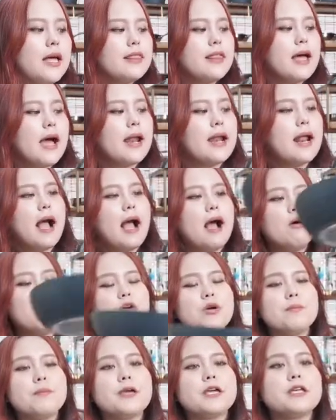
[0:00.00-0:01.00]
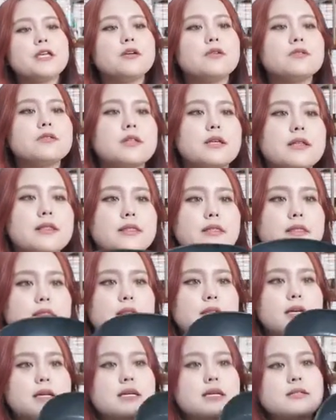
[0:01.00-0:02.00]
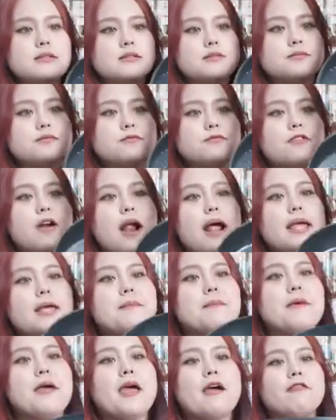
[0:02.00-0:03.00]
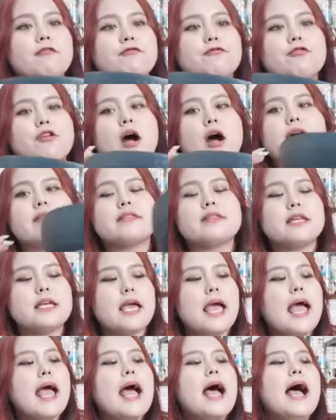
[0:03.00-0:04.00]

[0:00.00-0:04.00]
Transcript: that i will be using this frying pan from the